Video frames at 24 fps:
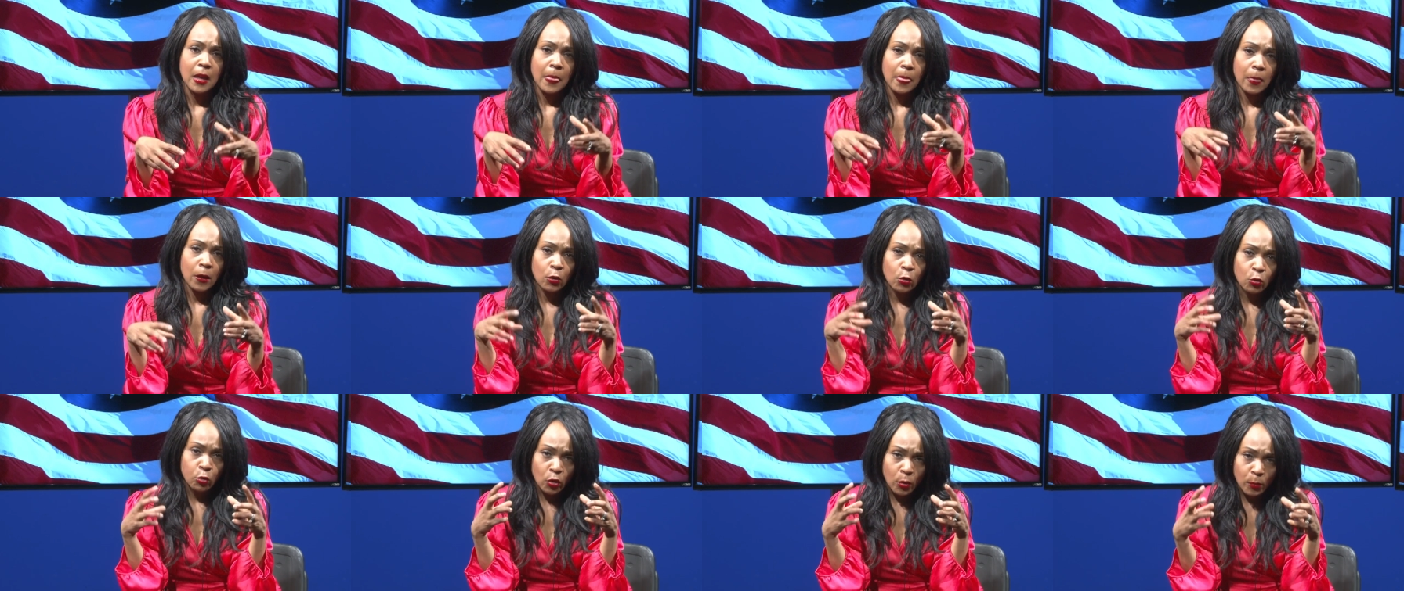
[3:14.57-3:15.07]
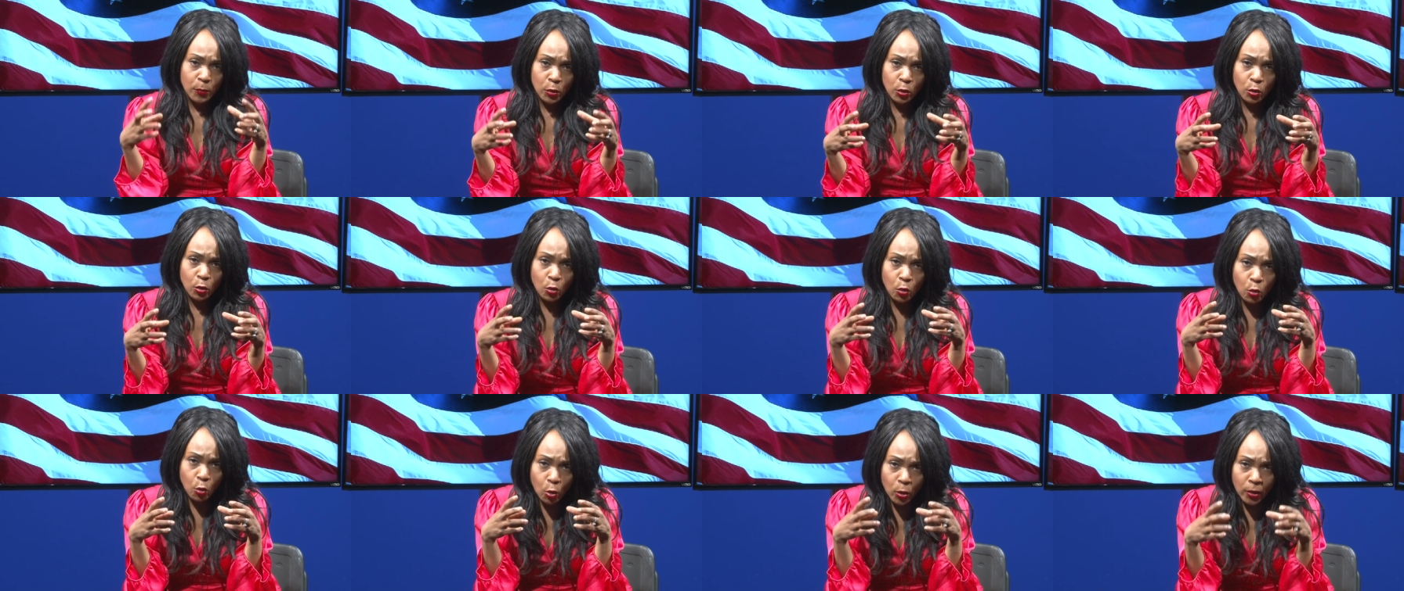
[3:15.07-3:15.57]
the criminal
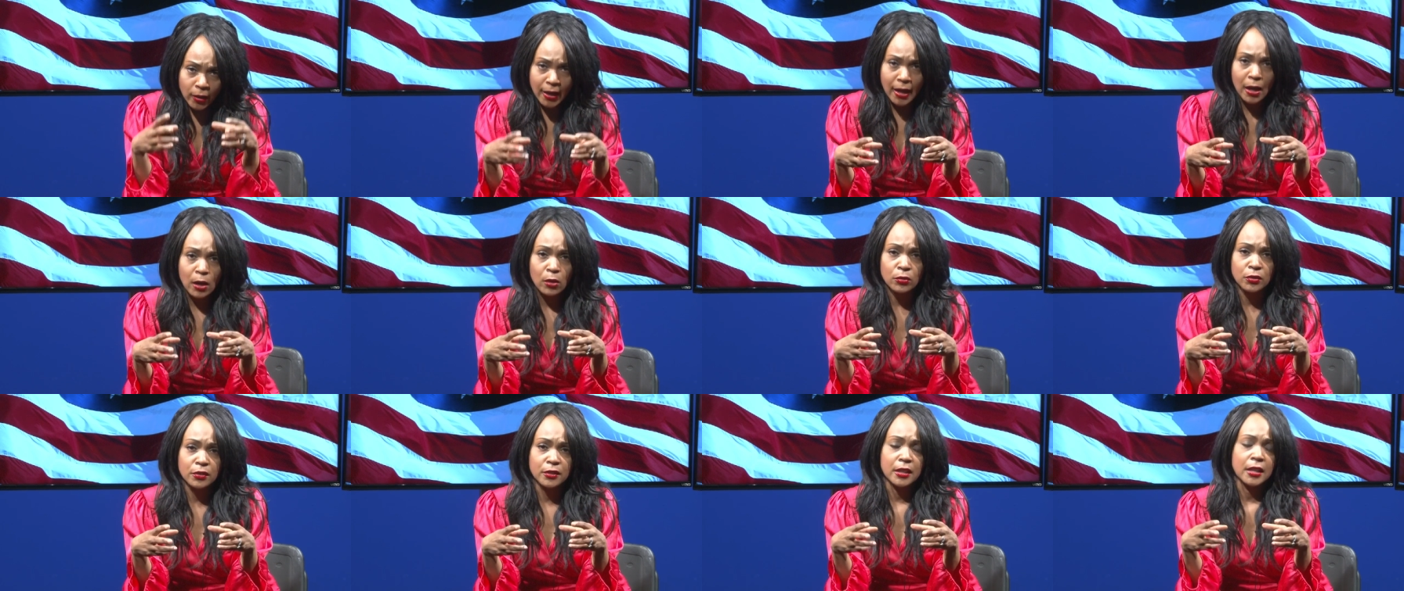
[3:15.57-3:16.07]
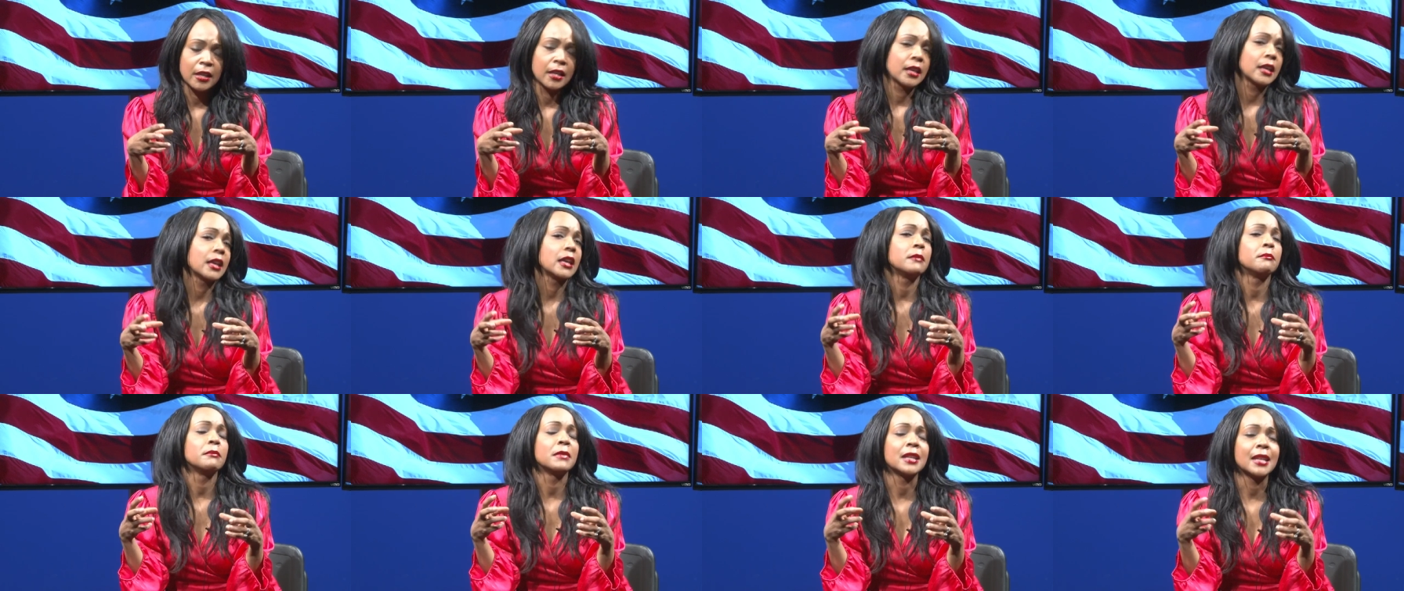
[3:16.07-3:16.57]
courthouse
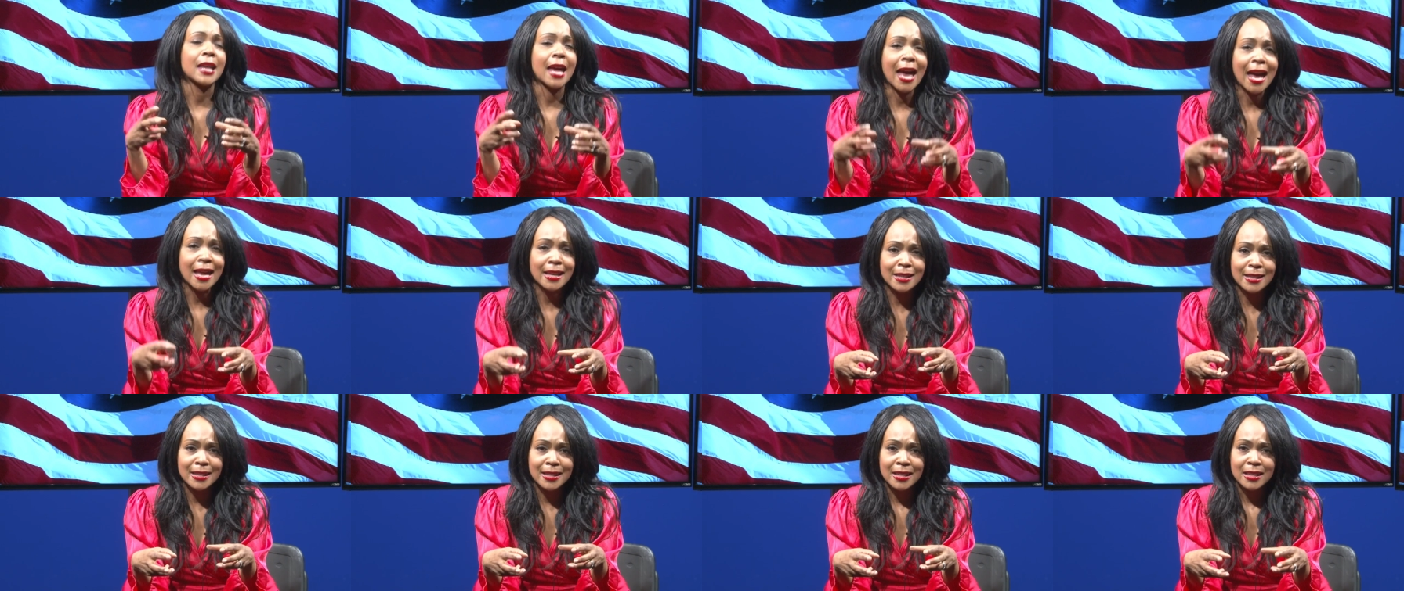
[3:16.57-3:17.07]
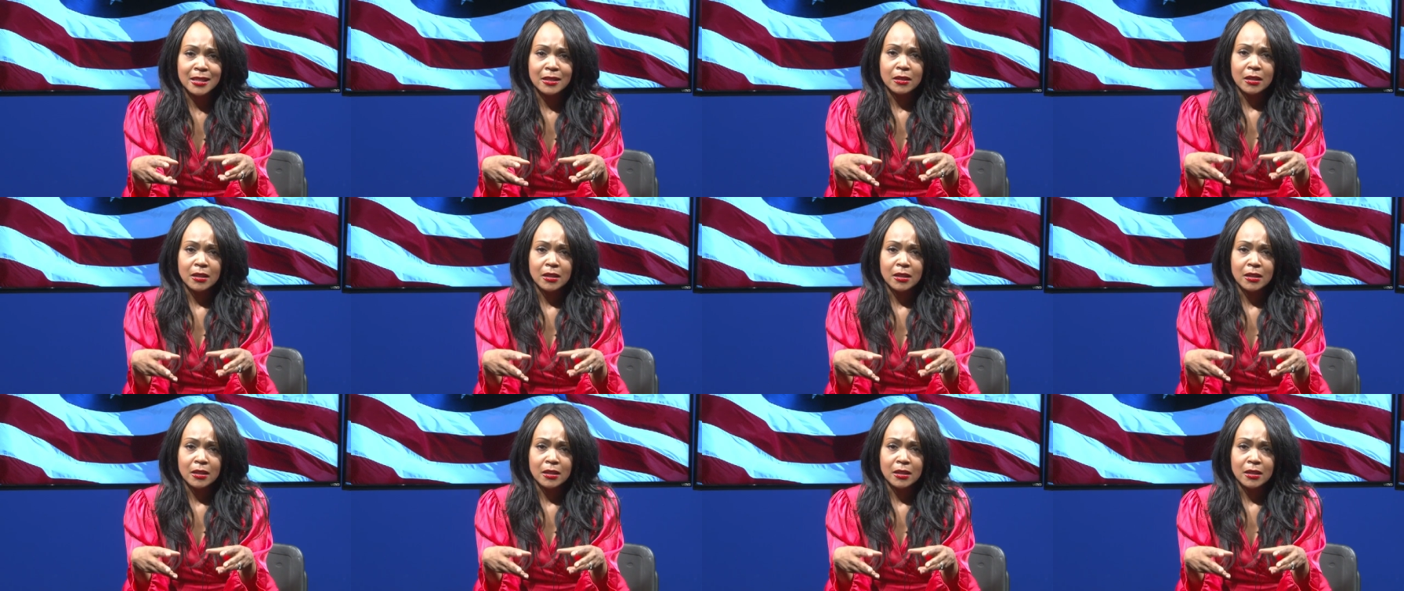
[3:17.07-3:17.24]
in Manhattan,